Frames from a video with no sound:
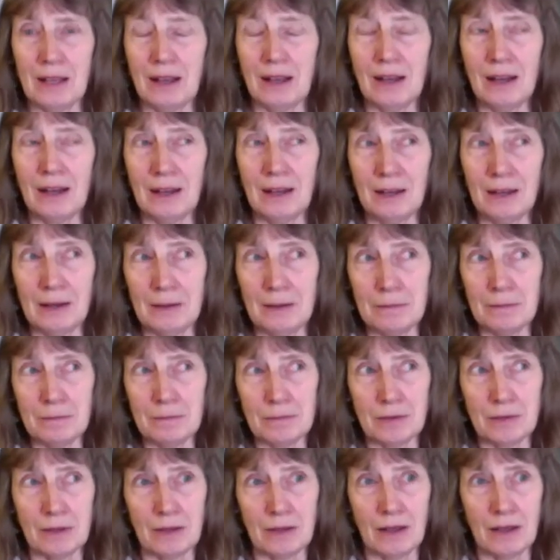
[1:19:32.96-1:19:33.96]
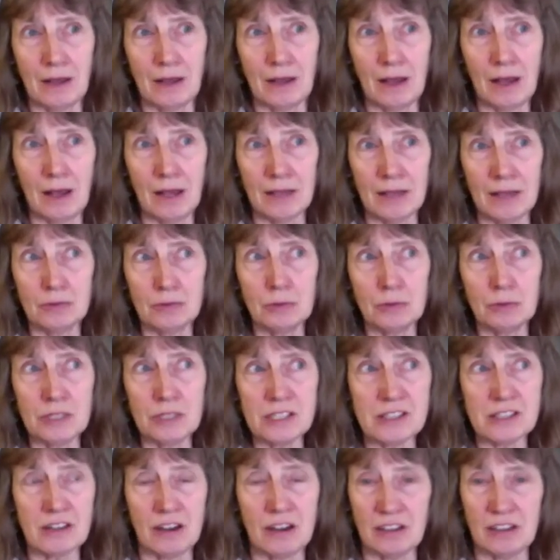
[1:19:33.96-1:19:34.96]
Um, and we
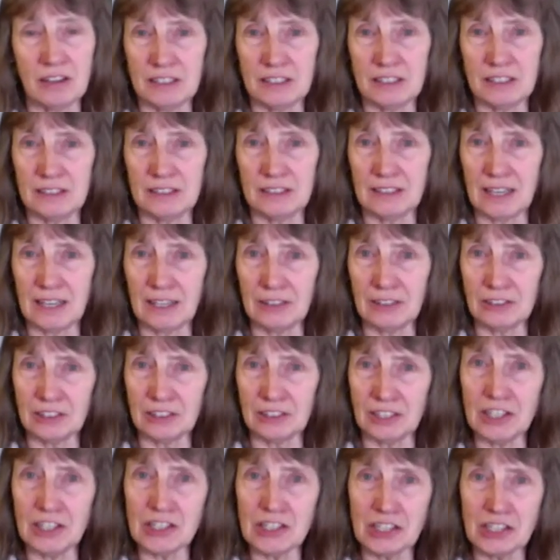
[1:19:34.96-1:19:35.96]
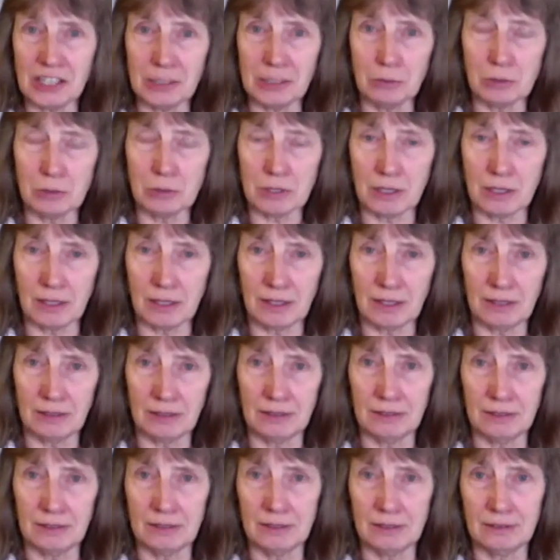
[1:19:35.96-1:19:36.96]
started out initially with
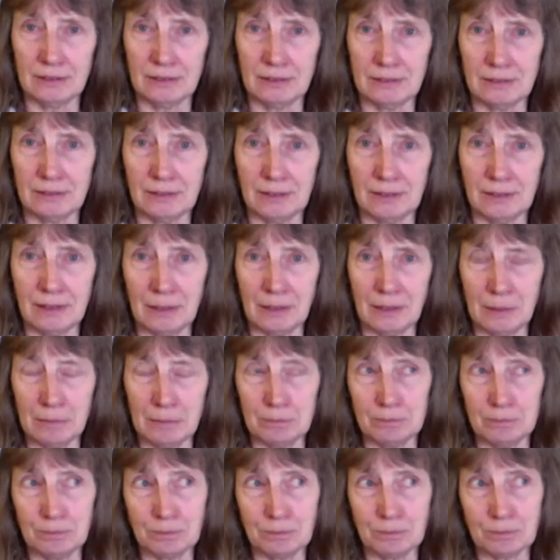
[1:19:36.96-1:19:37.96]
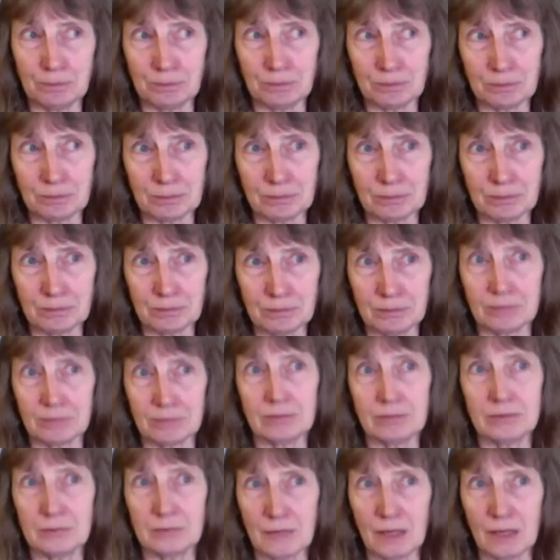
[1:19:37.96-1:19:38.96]
a um,
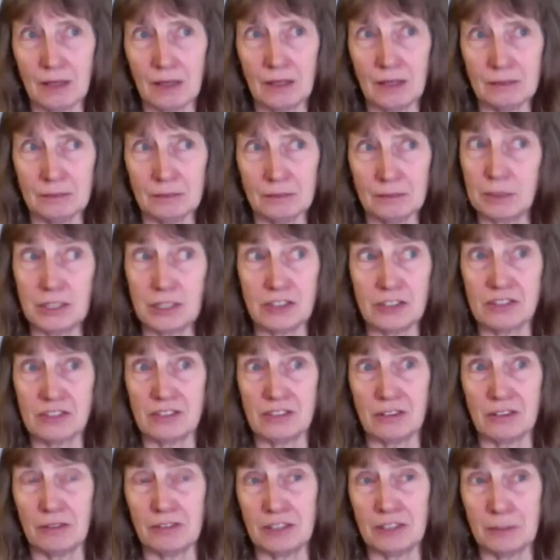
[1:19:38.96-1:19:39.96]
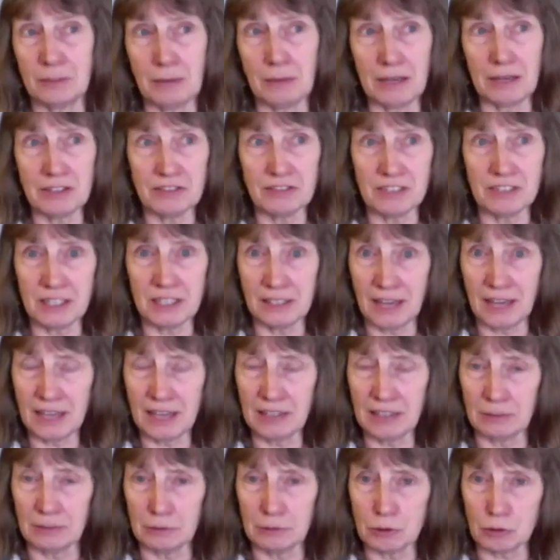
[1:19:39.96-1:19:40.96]
uh, because of the amount of DNA
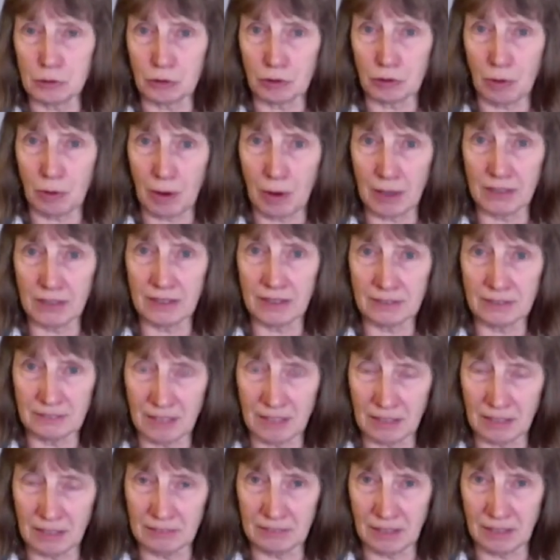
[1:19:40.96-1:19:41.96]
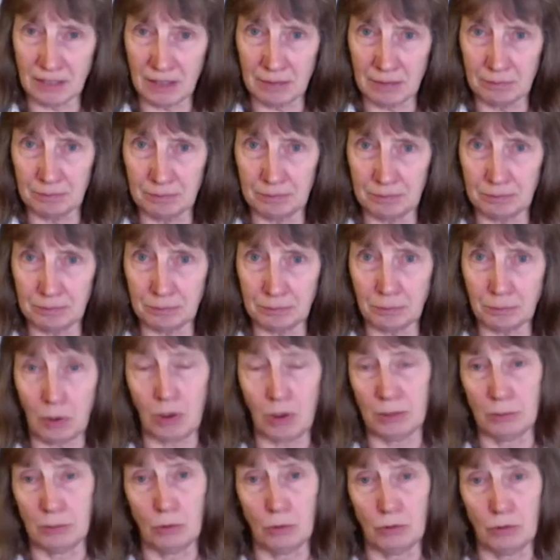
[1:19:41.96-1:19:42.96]
that was required, a, a, a
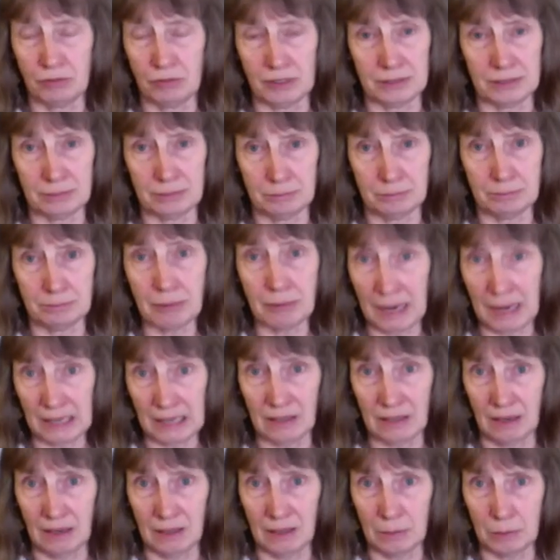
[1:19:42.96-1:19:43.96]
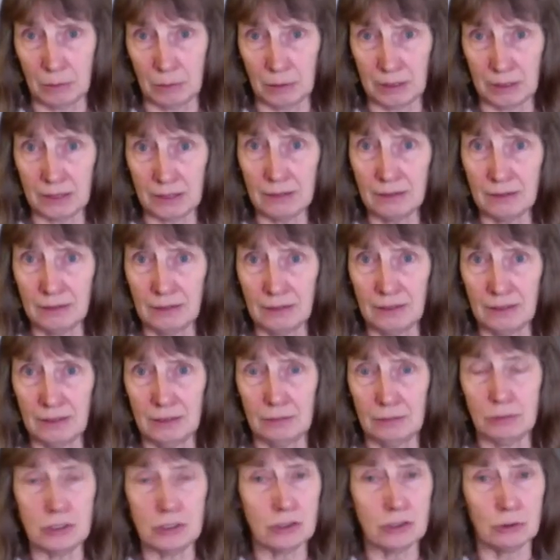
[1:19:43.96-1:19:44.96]
polymorphic BAC library,
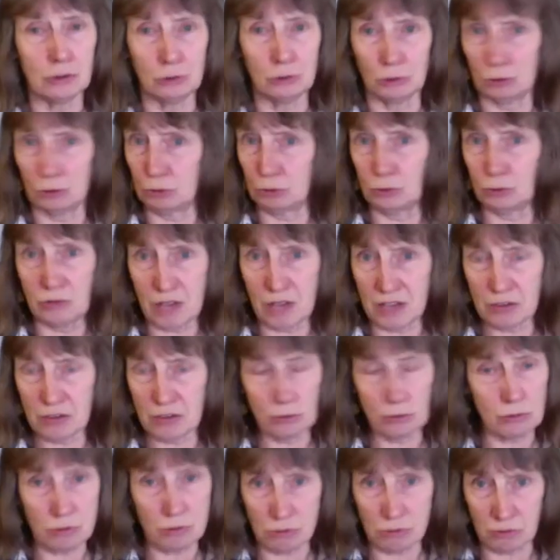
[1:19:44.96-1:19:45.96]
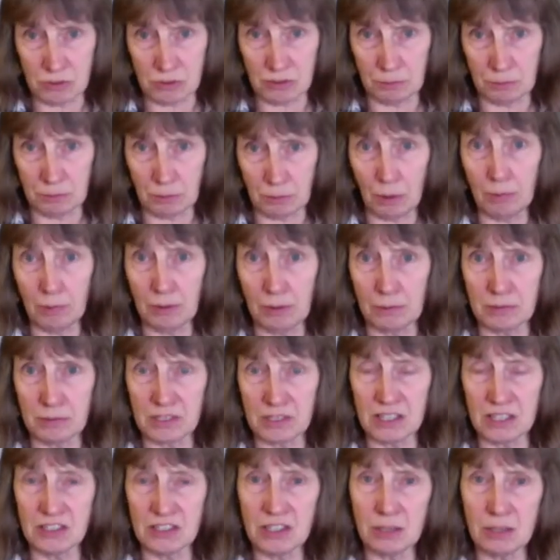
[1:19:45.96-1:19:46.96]
which caused all, us all sorts of problems
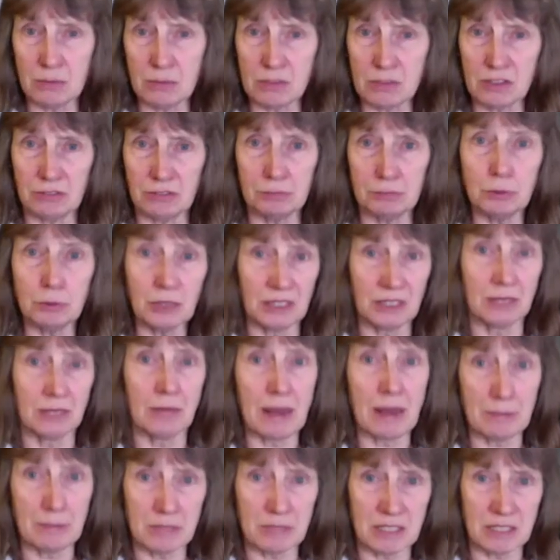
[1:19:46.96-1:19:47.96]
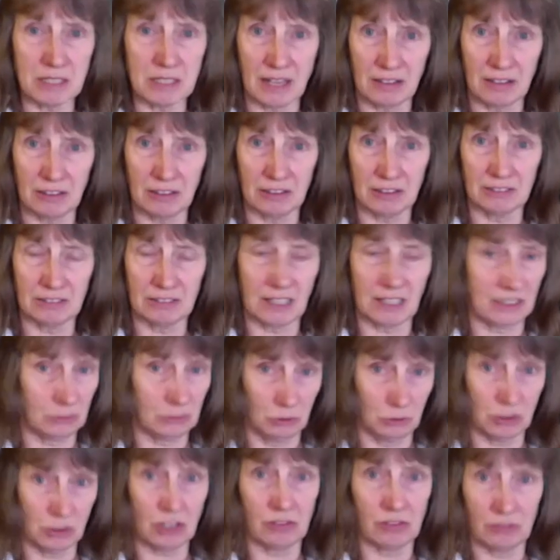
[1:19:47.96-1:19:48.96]
in terms of putting them out together and, and
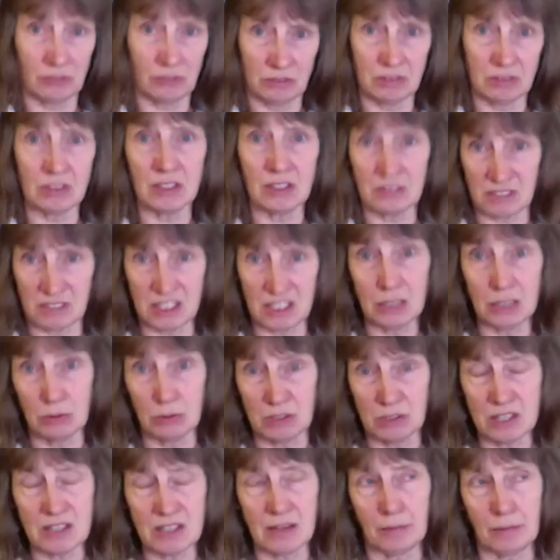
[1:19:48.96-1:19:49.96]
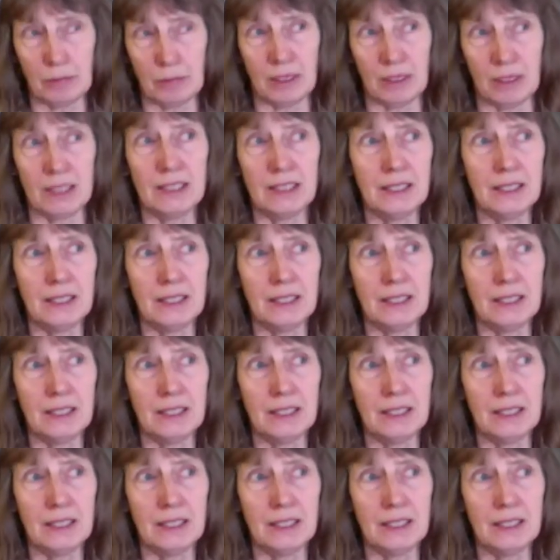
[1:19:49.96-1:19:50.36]
also sequence assembly.